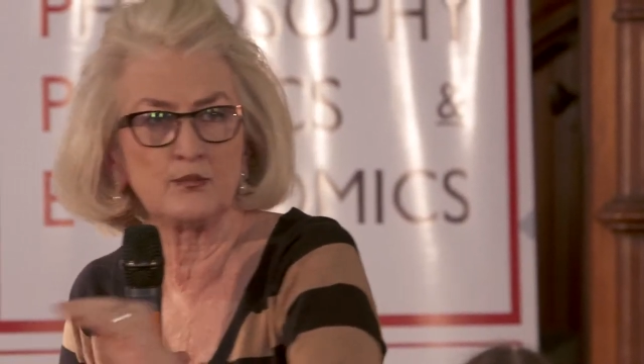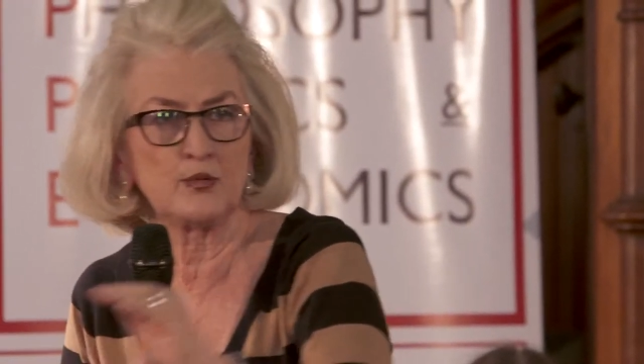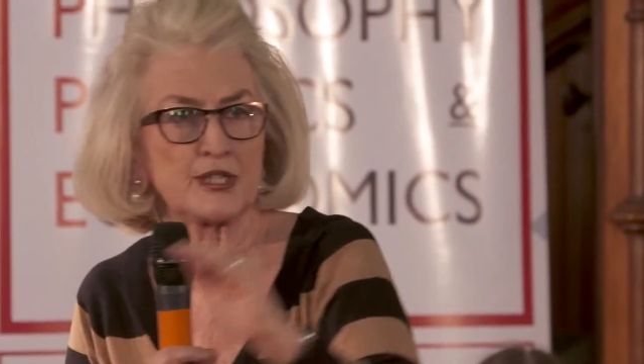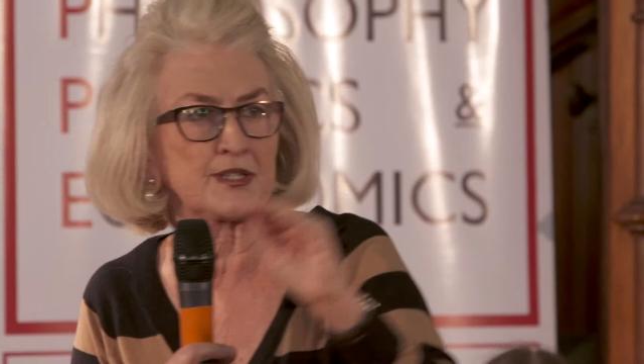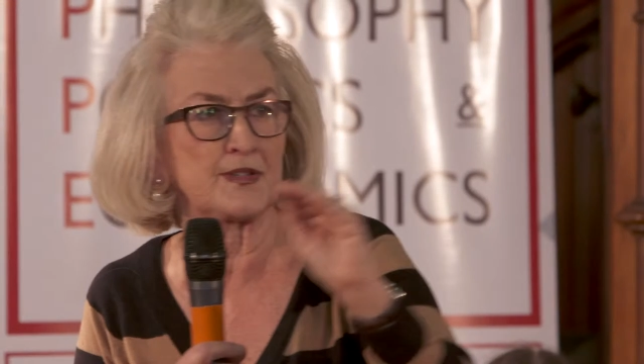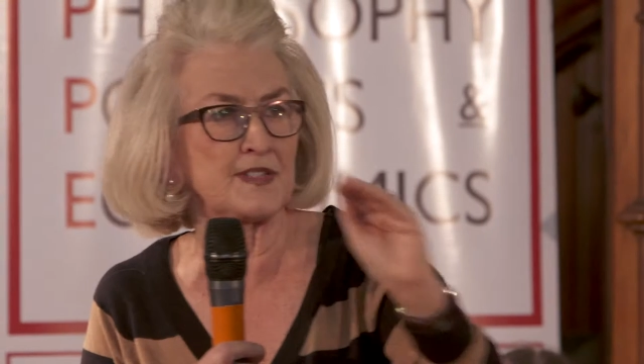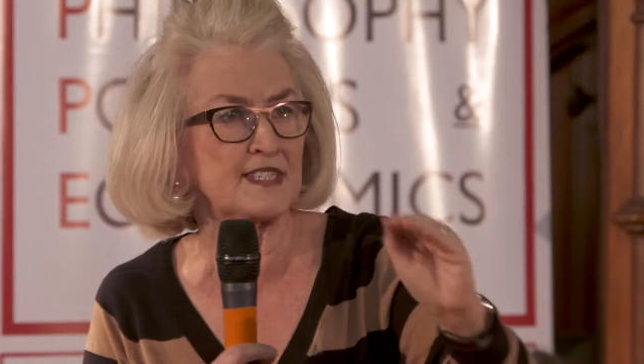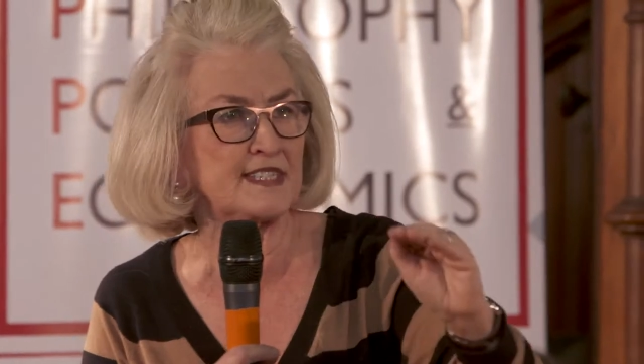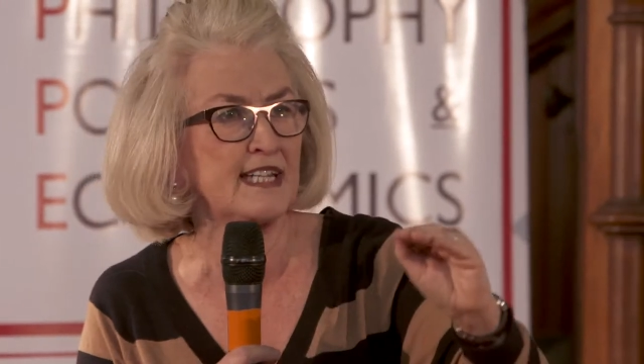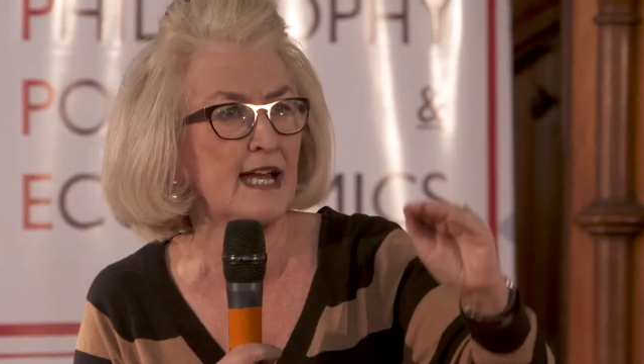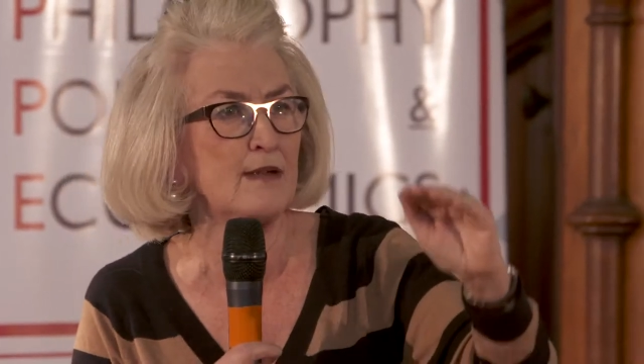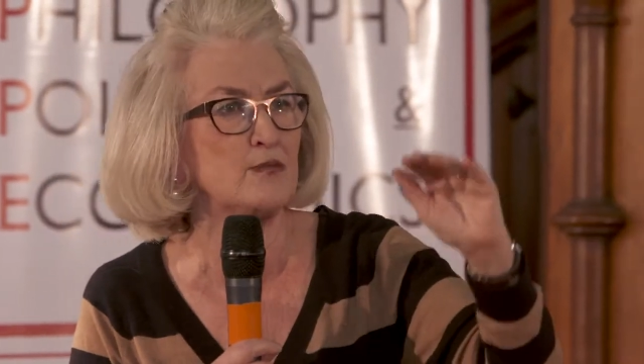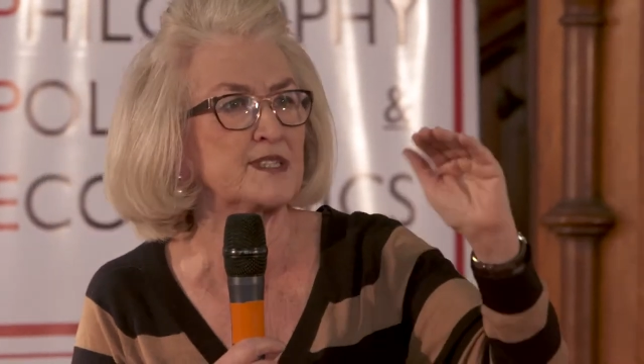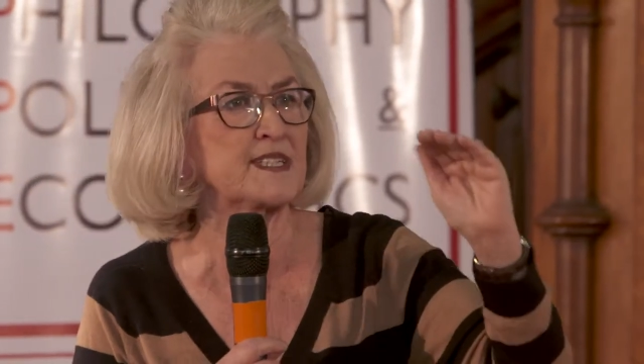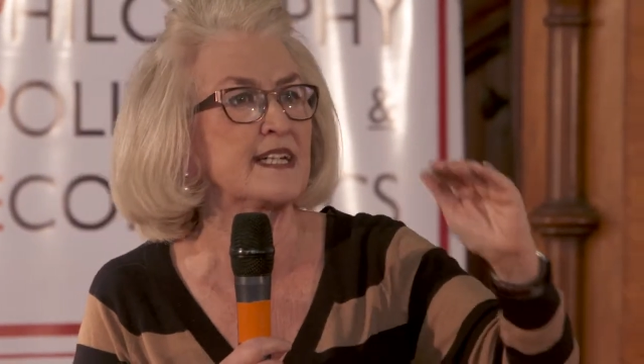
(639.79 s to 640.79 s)
which this
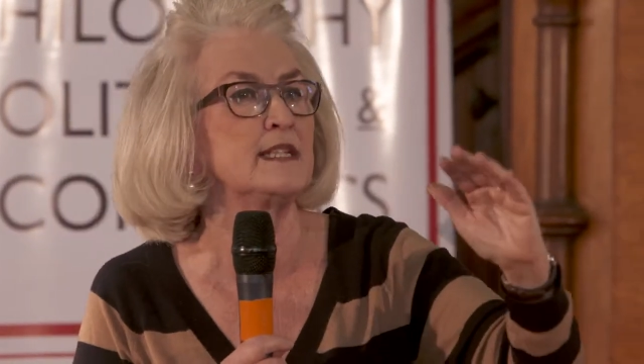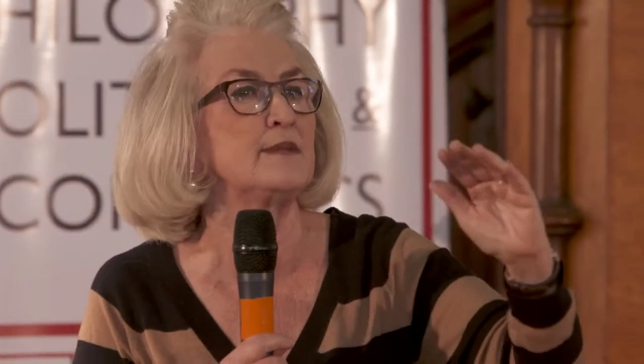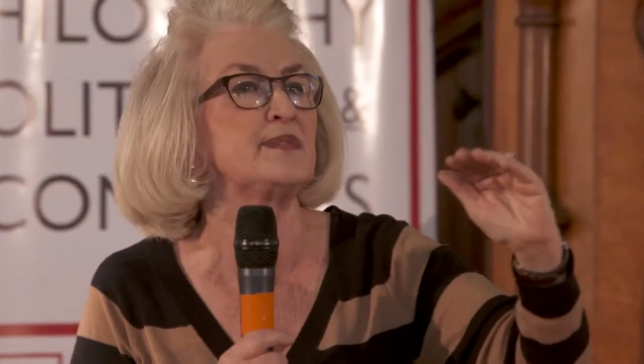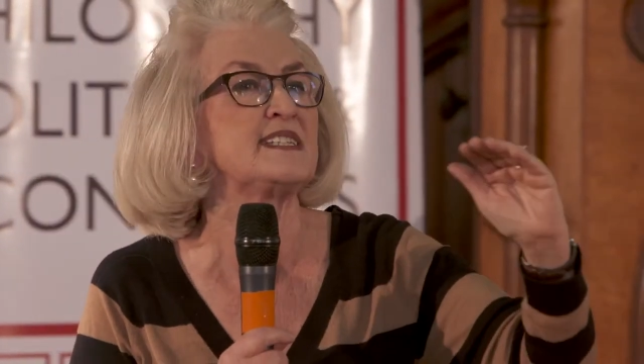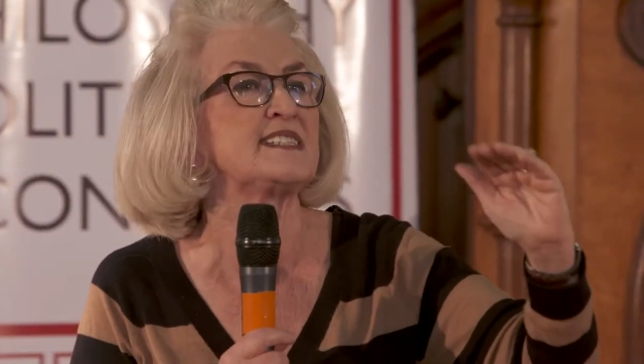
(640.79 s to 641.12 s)
time was going to be